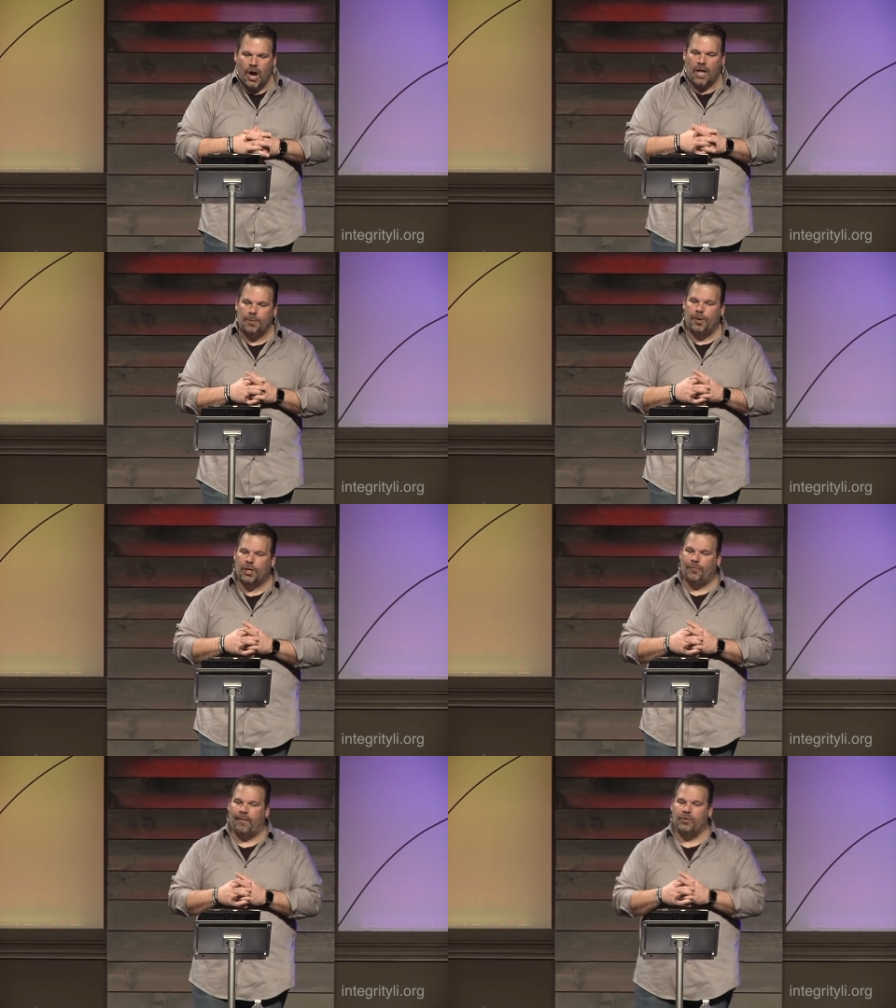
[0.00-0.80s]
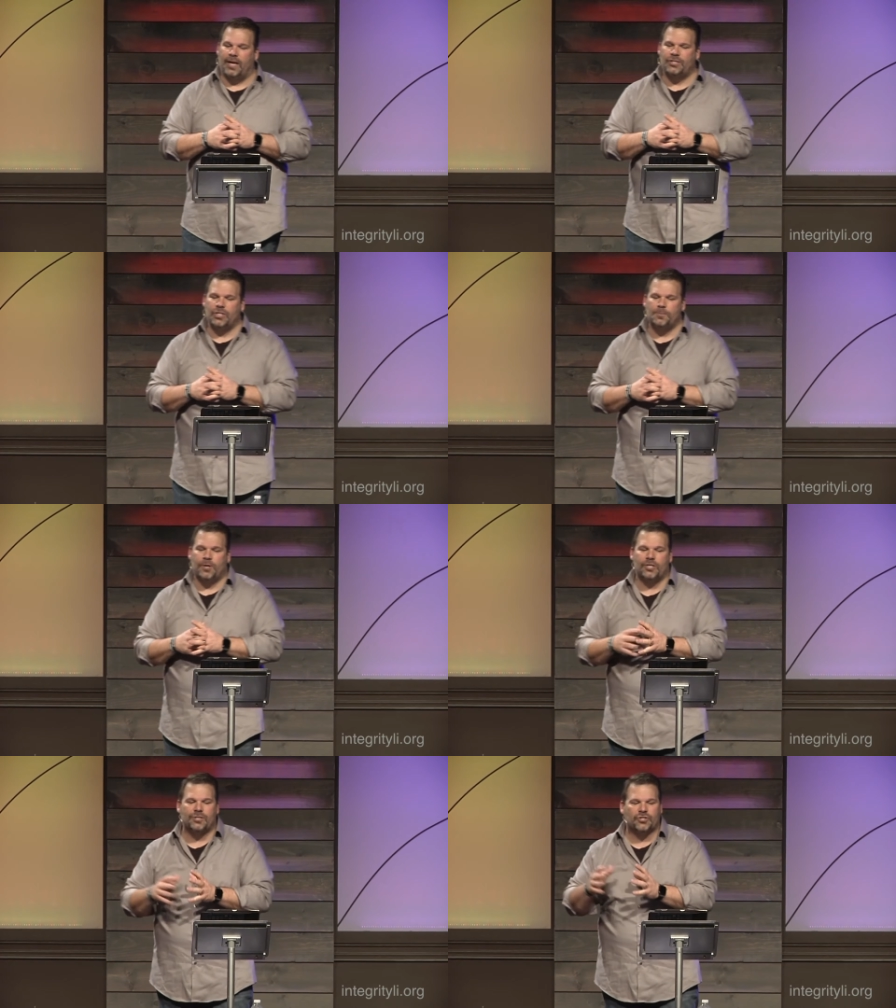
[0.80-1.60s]
on the book of Revelation is
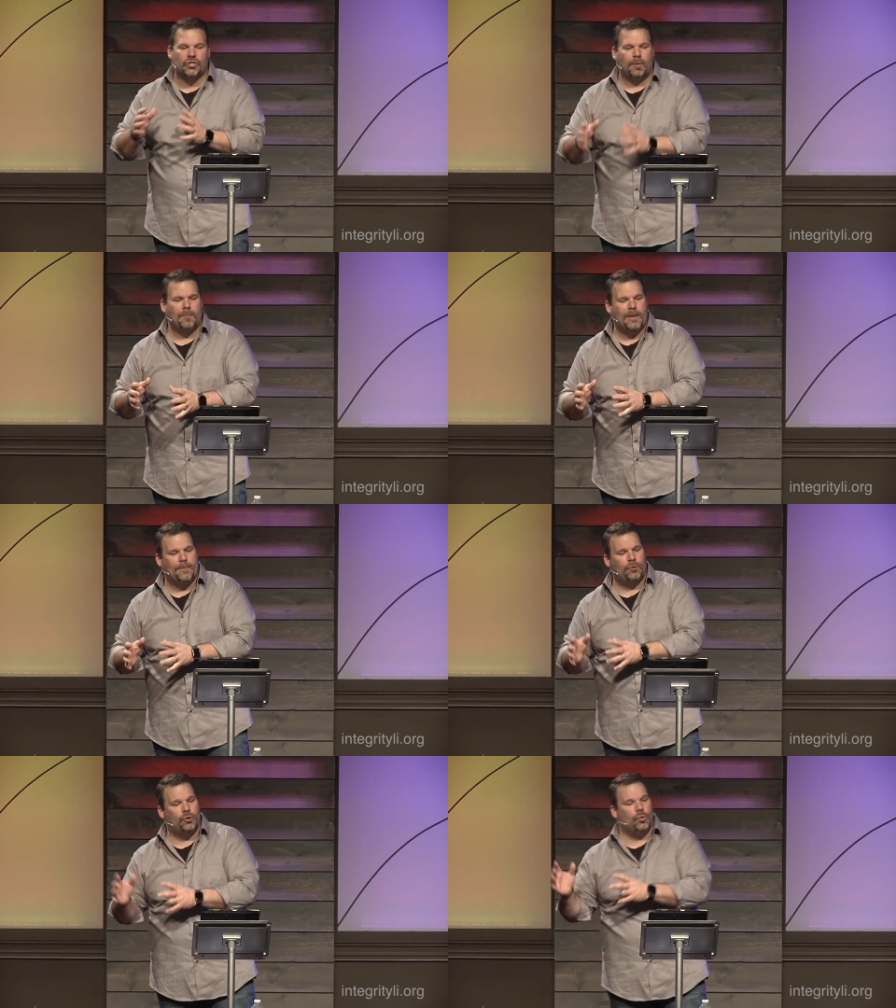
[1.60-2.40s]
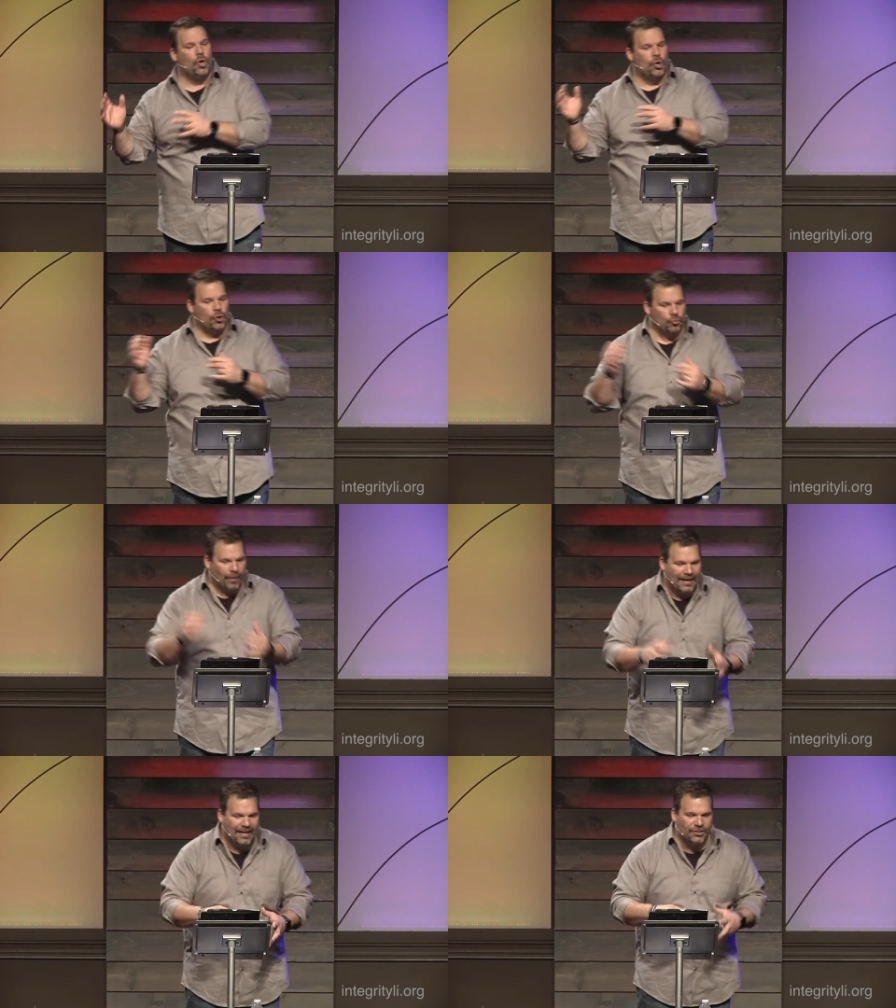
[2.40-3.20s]
because there's so many people who, who
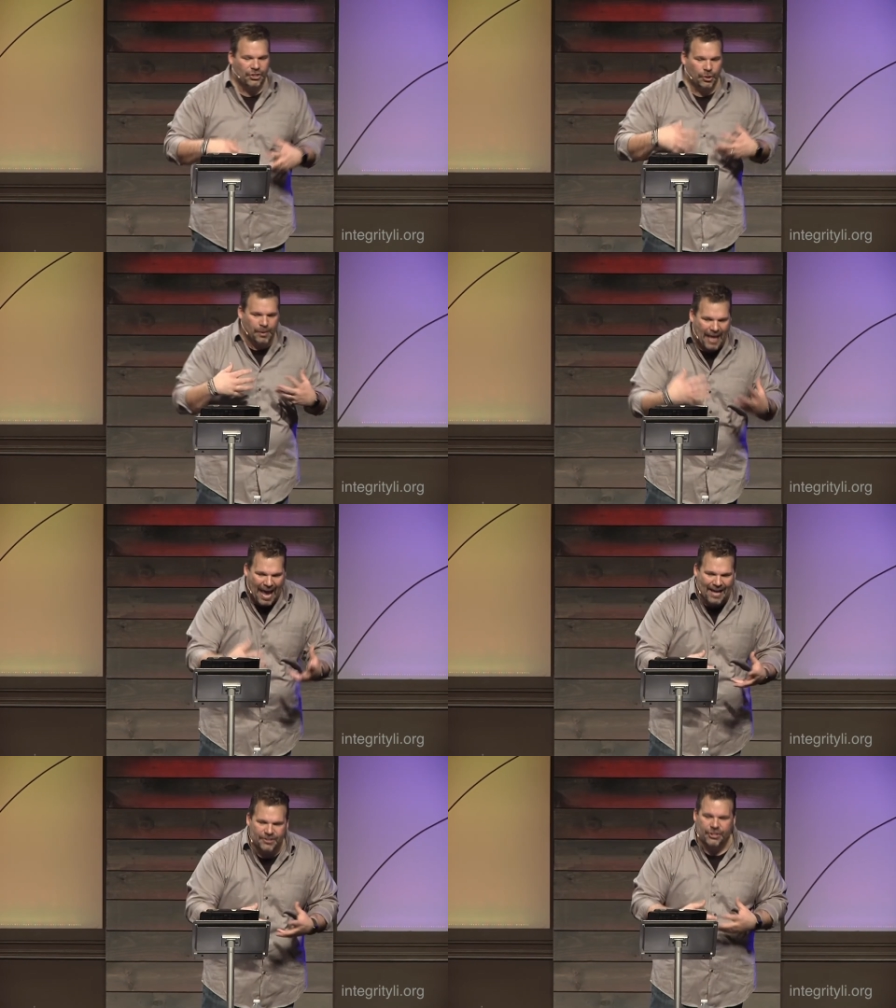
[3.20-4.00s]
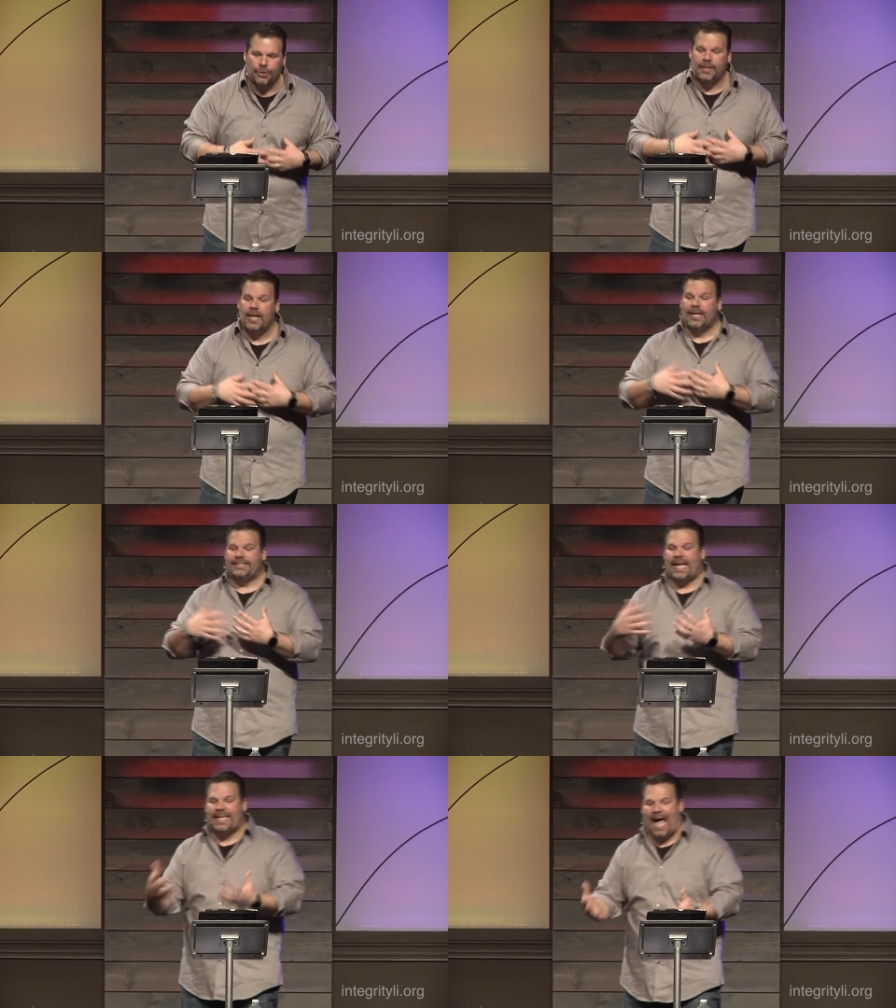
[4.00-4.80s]
read into and add to and
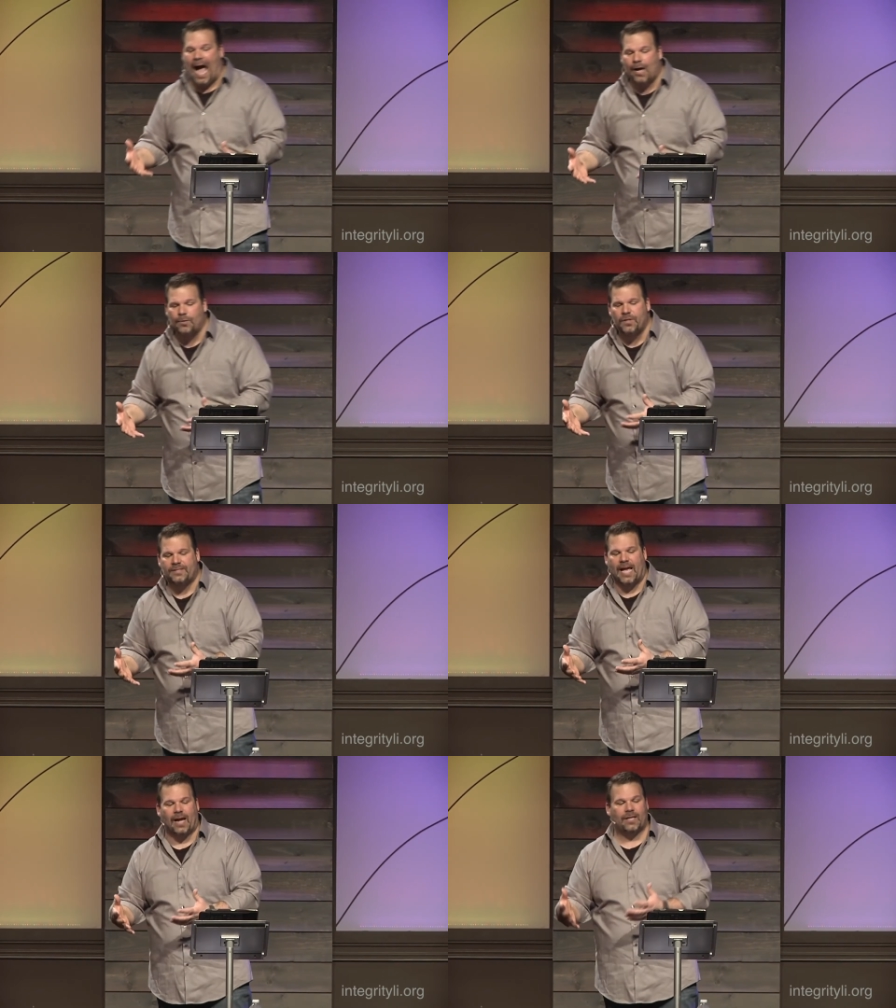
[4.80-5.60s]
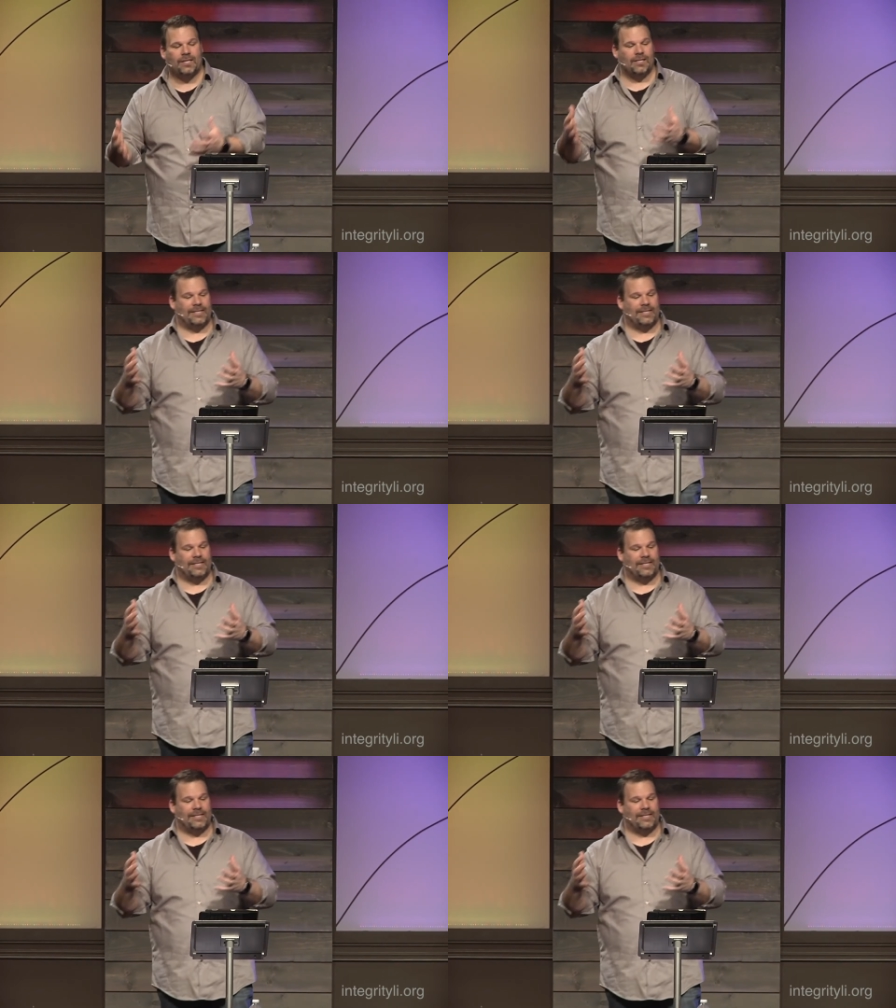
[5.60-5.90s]
take out of the text,